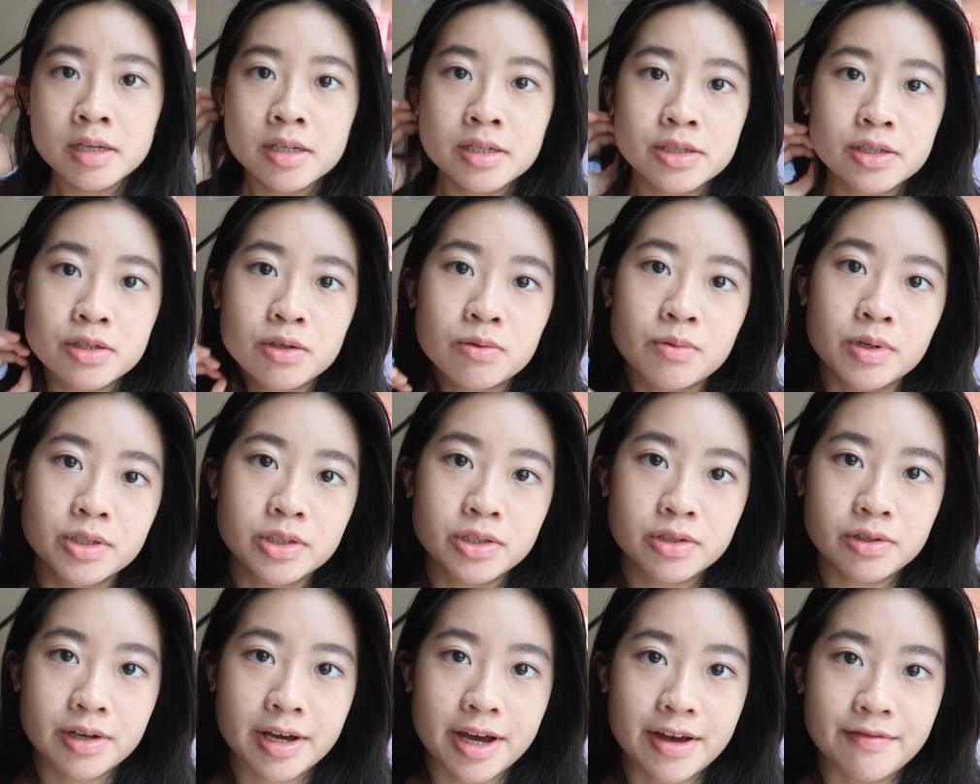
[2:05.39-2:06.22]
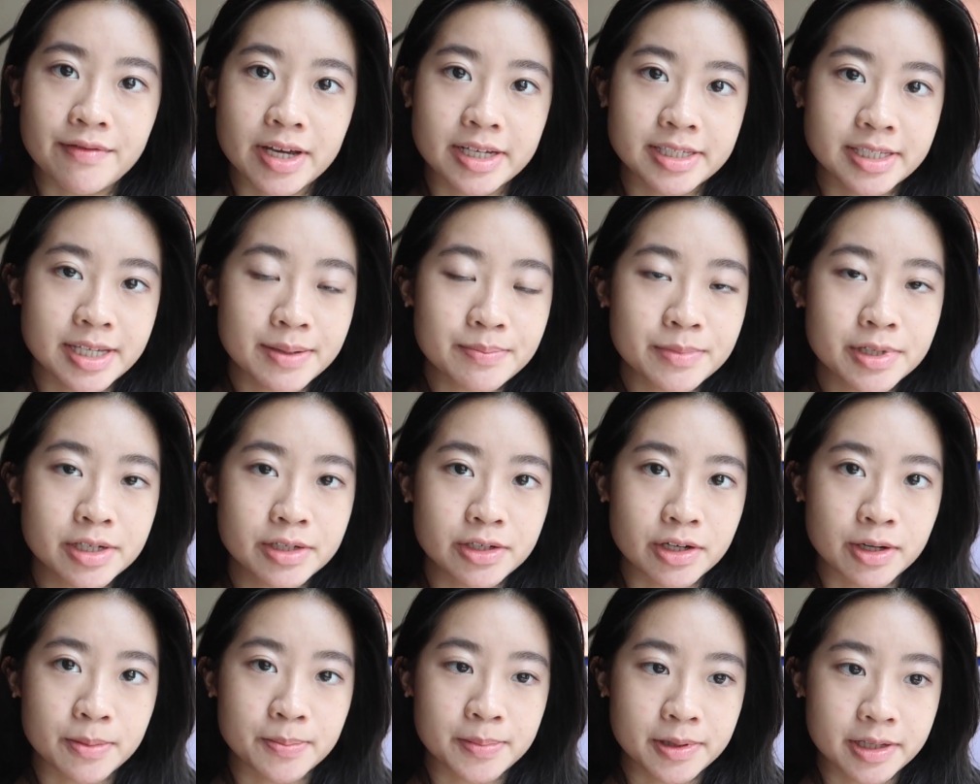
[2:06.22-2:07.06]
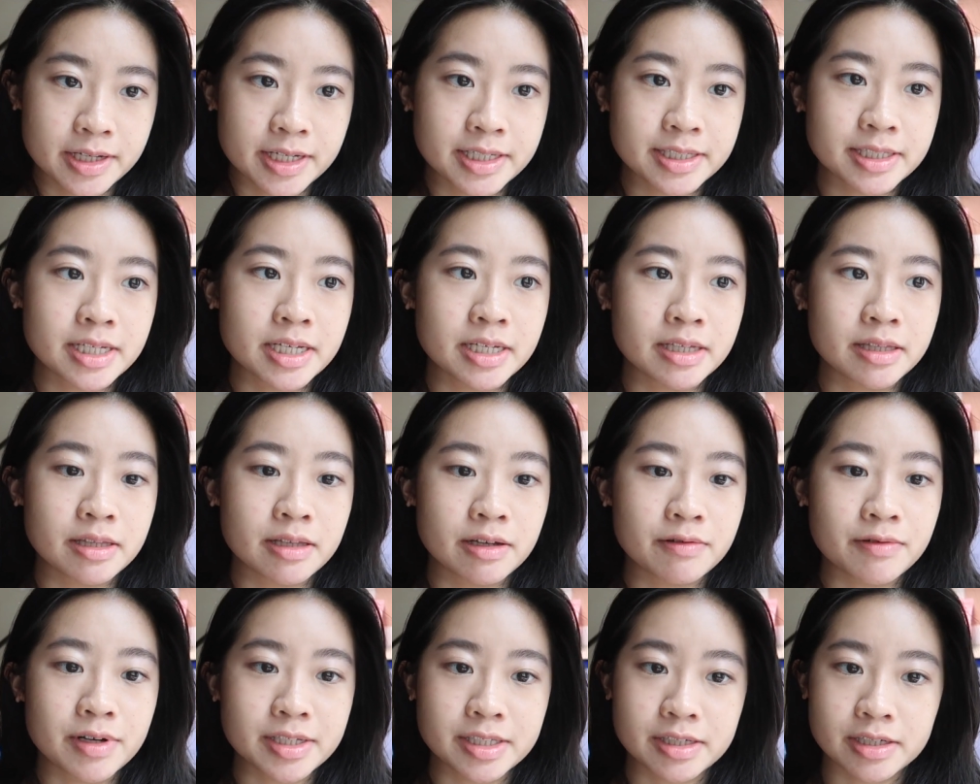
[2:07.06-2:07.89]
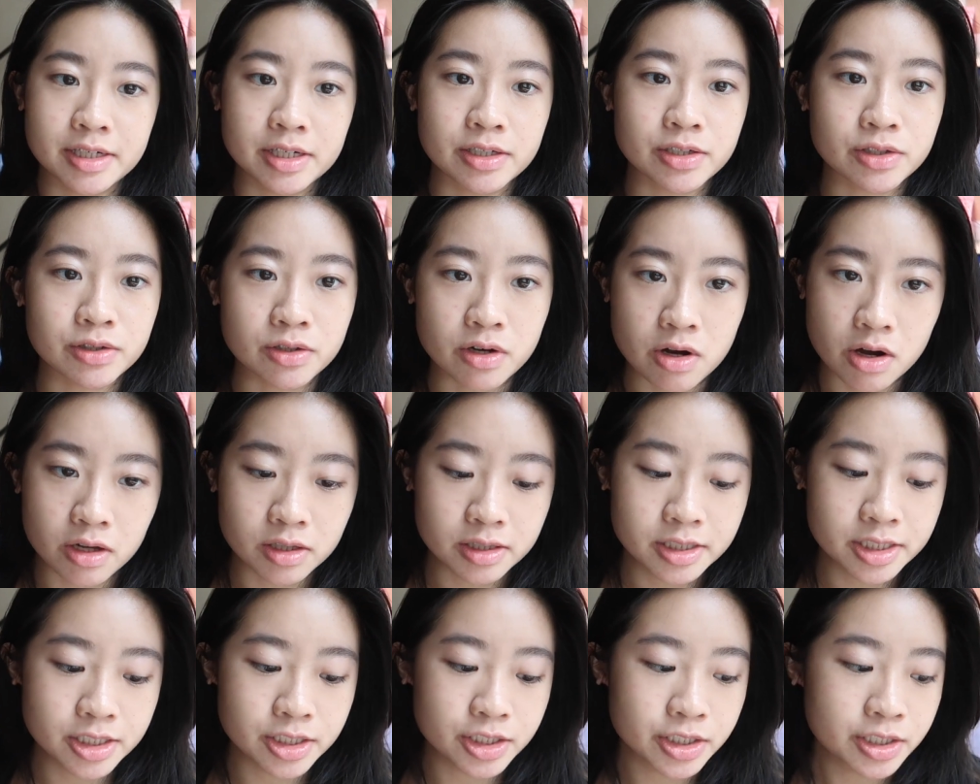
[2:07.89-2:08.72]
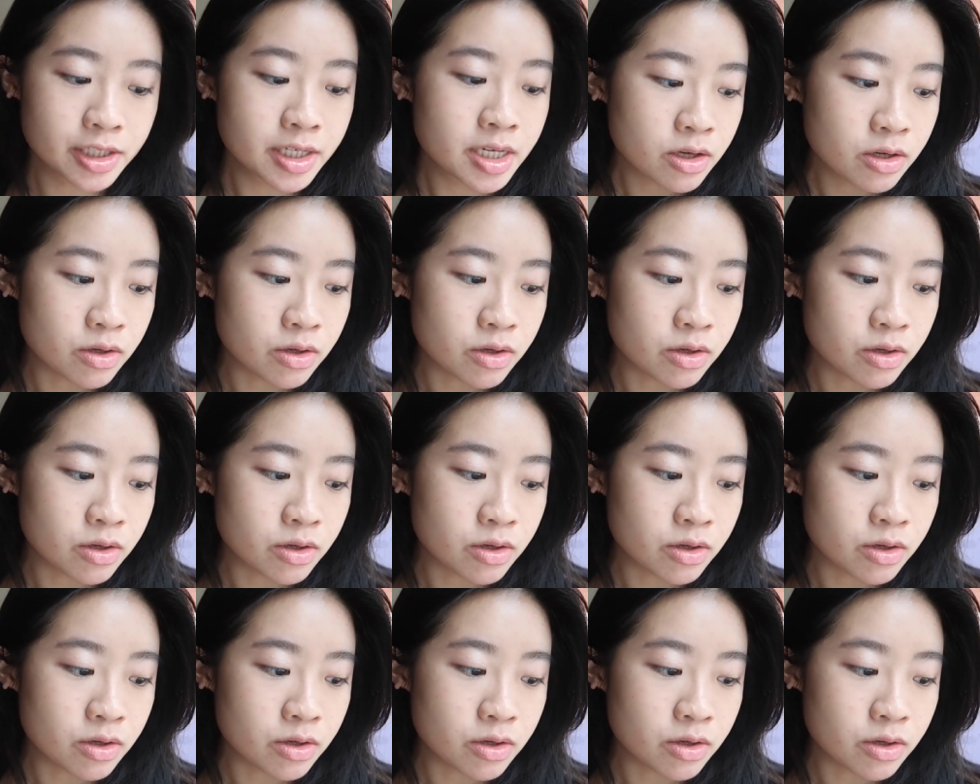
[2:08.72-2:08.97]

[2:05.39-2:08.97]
So once you have accepted your place in the residential college,